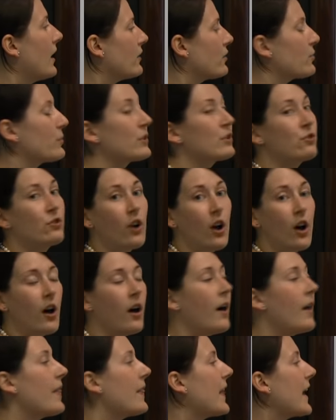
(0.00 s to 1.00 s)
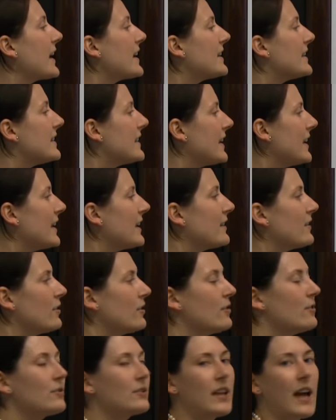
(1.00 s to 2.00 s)
to withdraw, they did
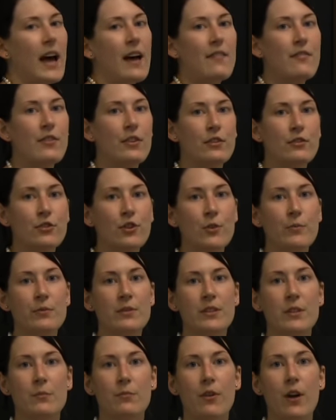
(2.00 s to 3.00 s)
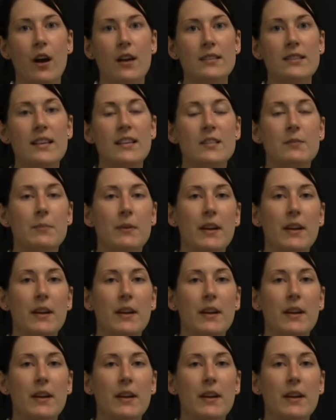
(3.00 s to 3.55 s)
lose half their troops in the process,